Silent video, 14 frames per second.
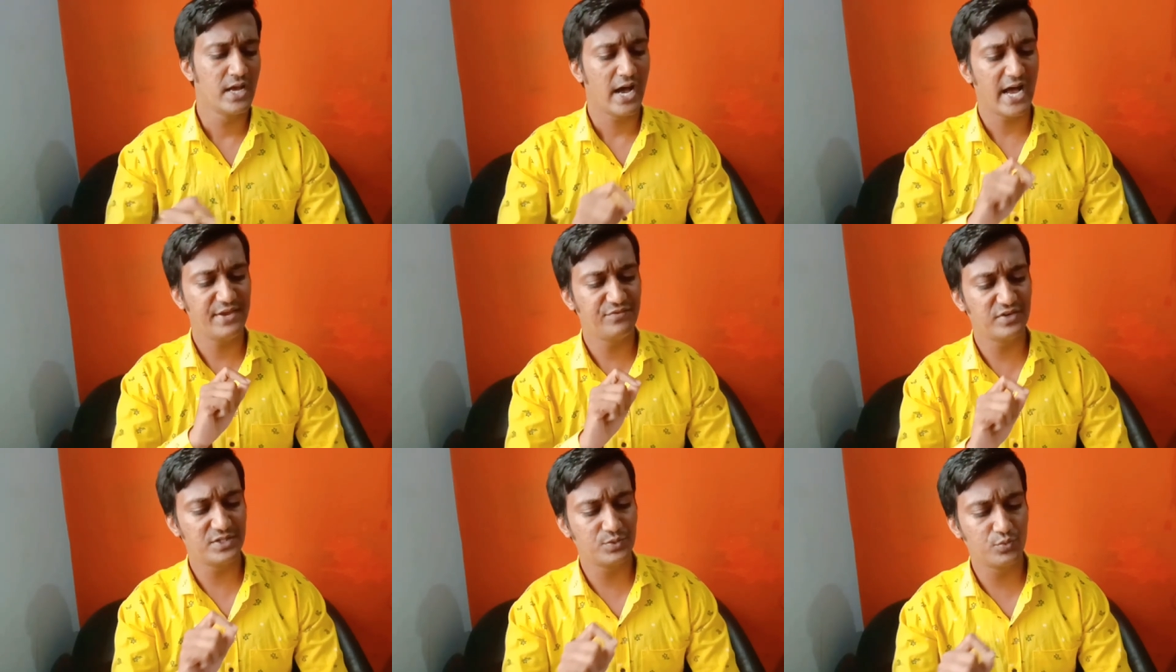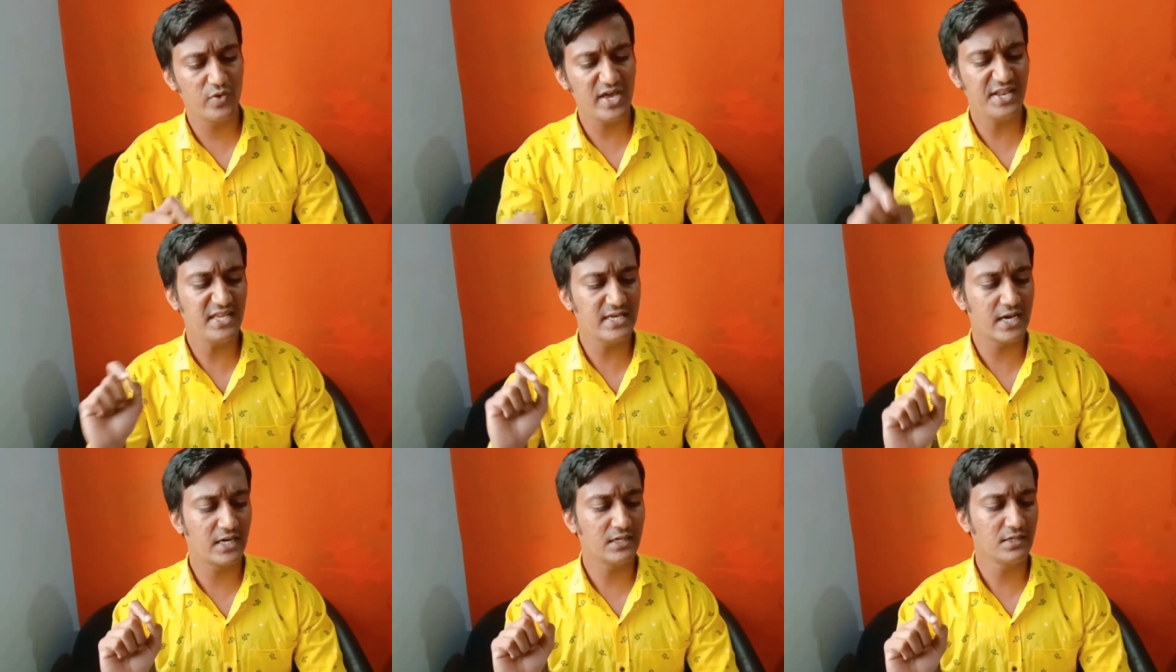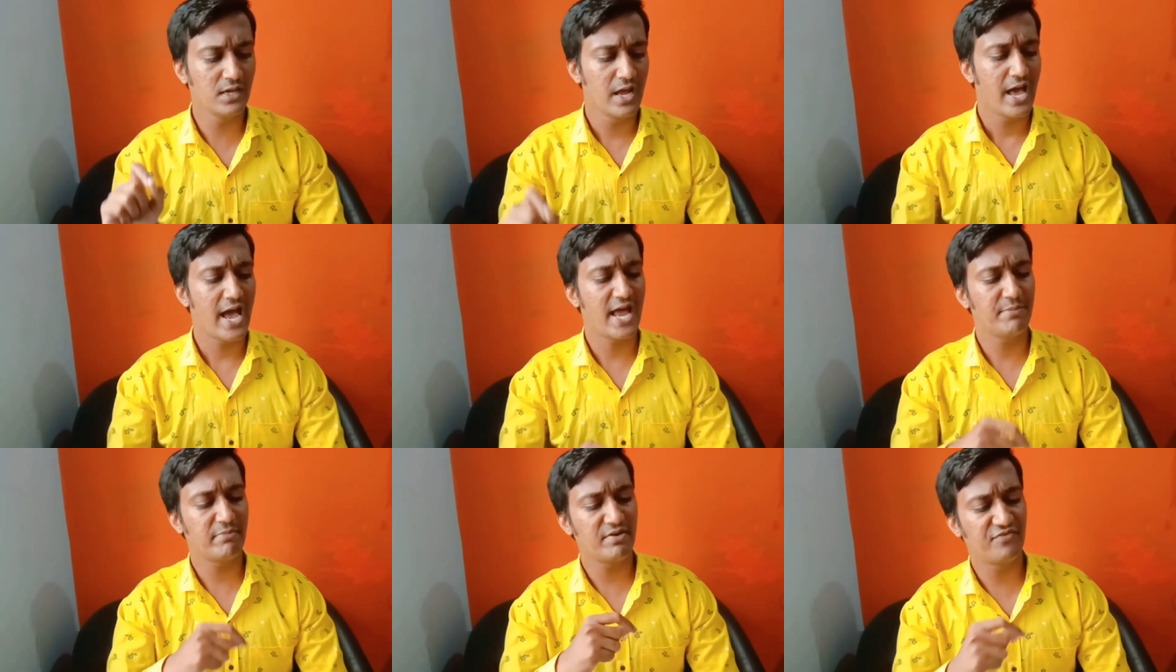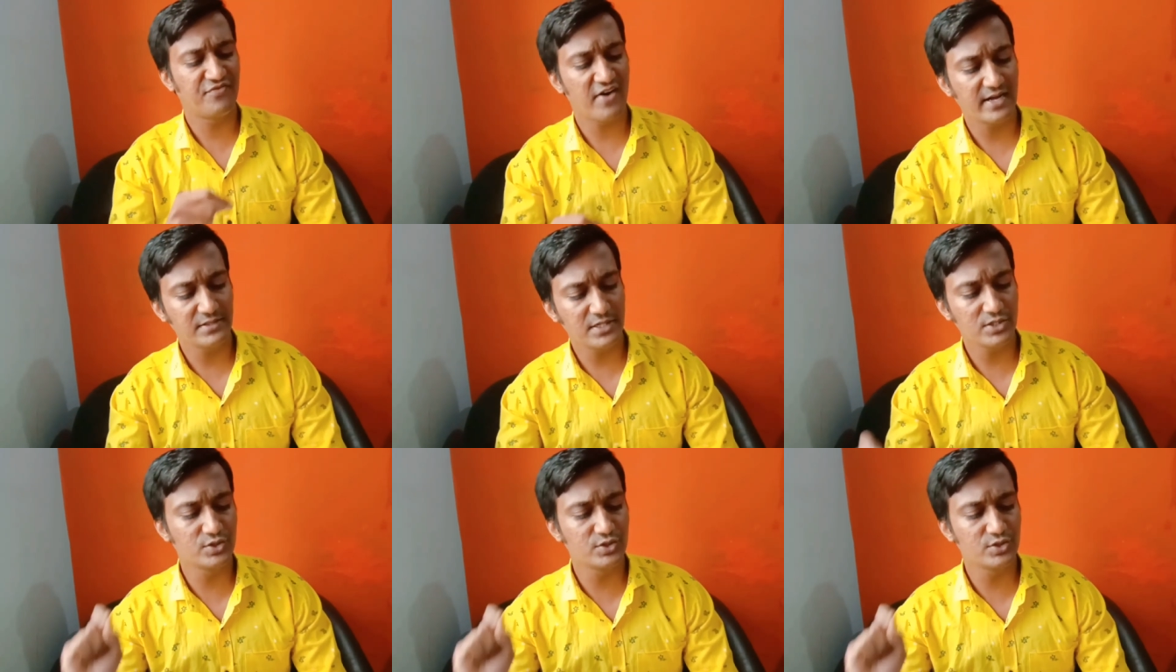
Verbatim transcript: I was very young and my father